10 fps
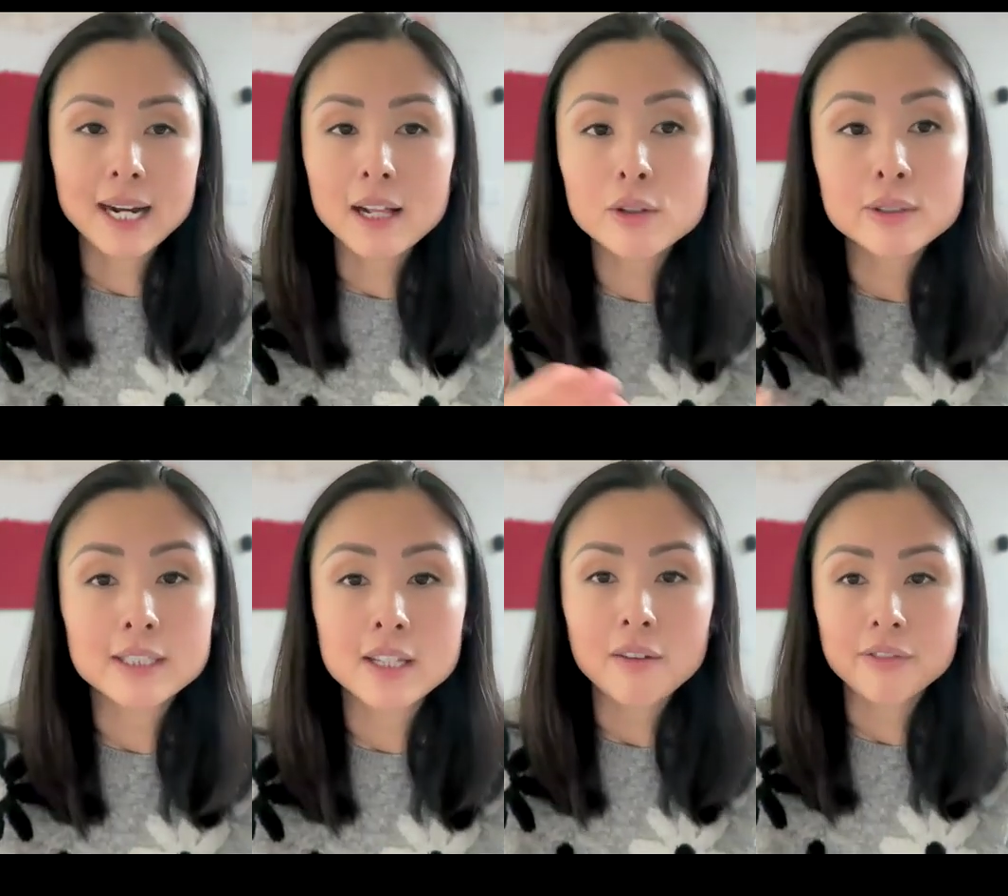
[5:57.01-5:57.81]
and I'll use
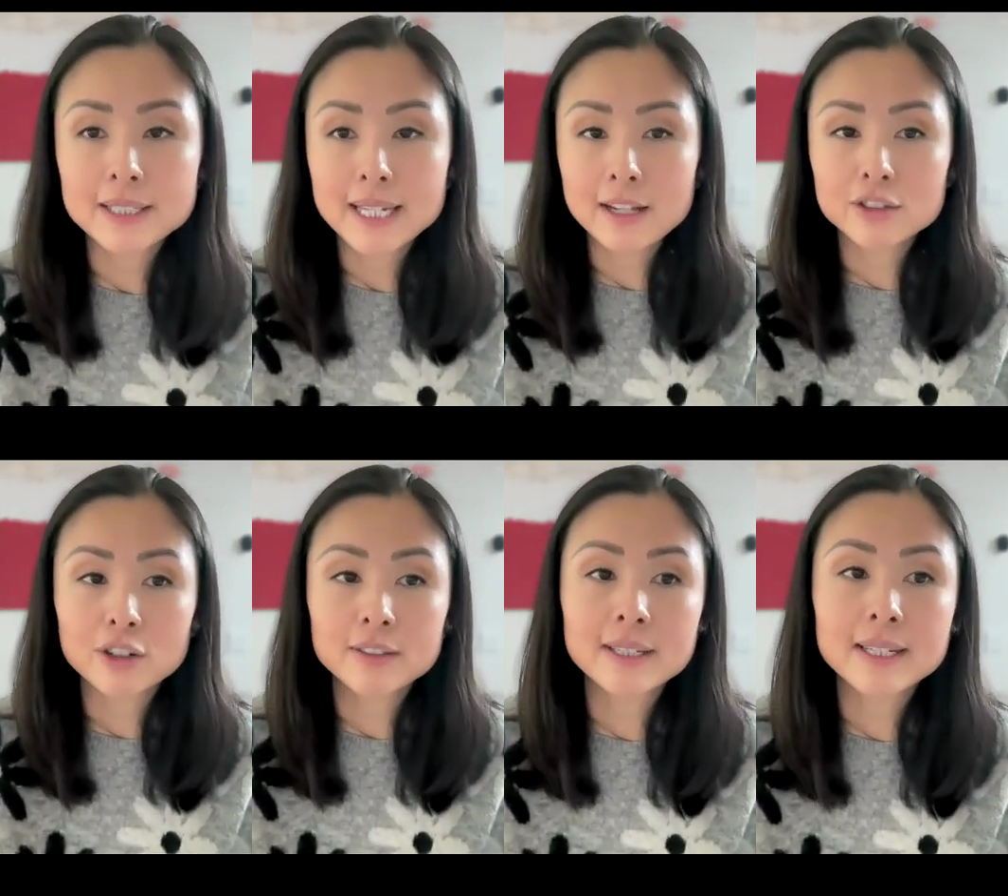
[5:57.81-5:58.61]
esophagus
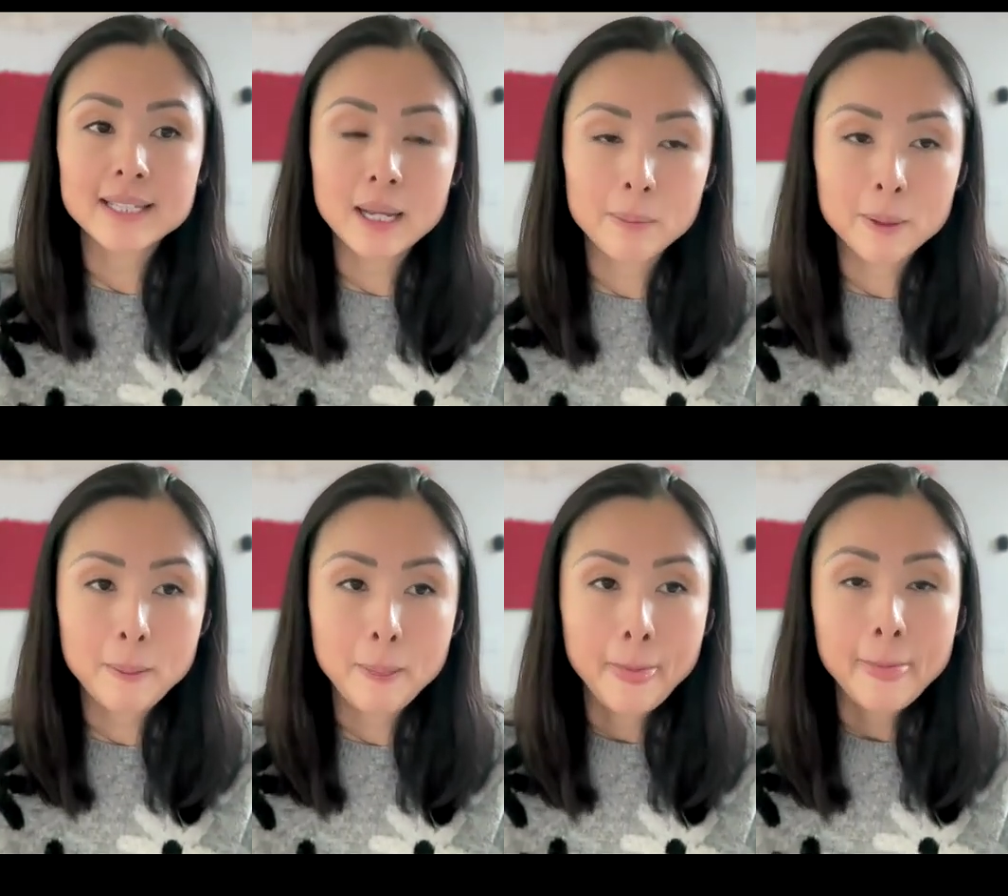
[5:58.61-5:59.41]
cancer as an example.
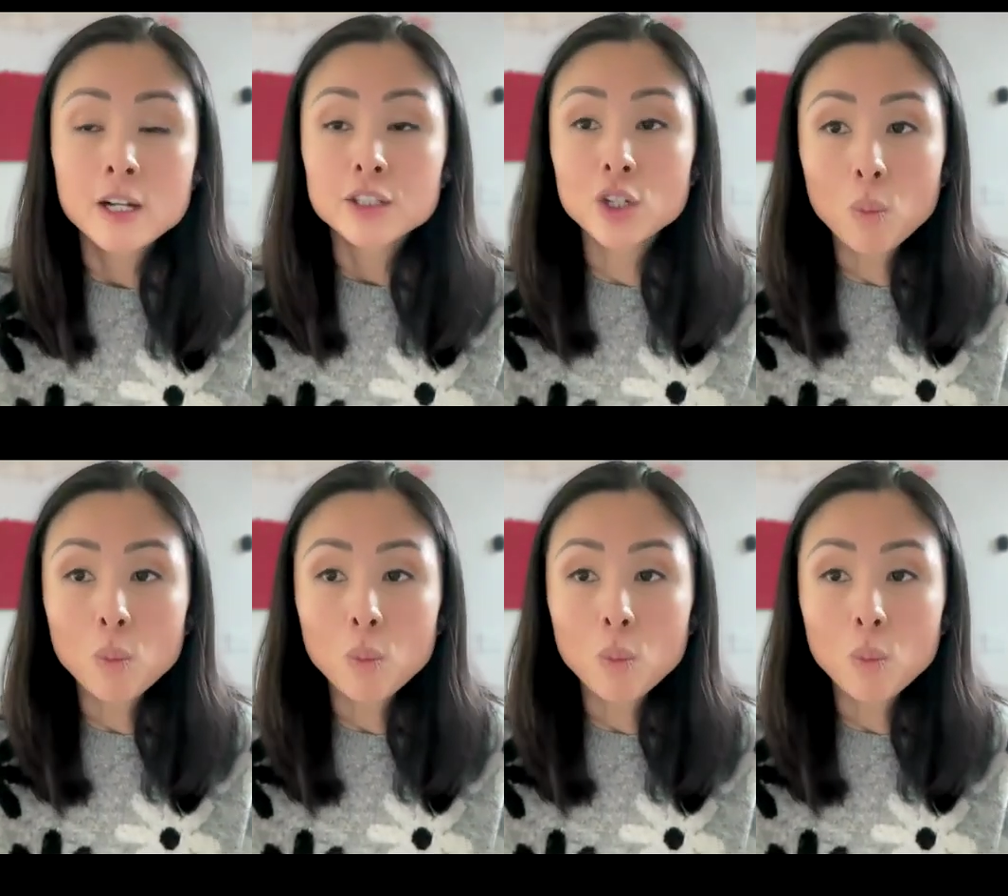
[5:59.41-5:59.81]
So